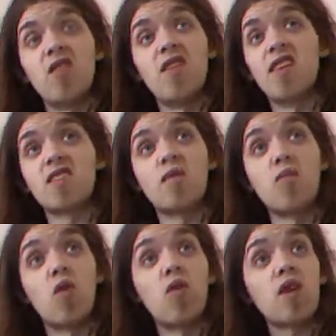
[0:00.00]
listen
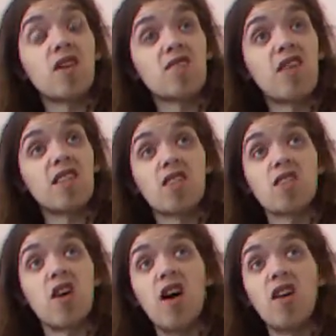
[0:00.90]
more, because there's a
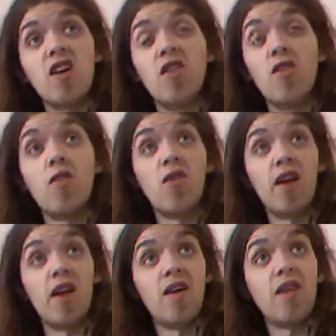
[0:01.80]
ton of lore here.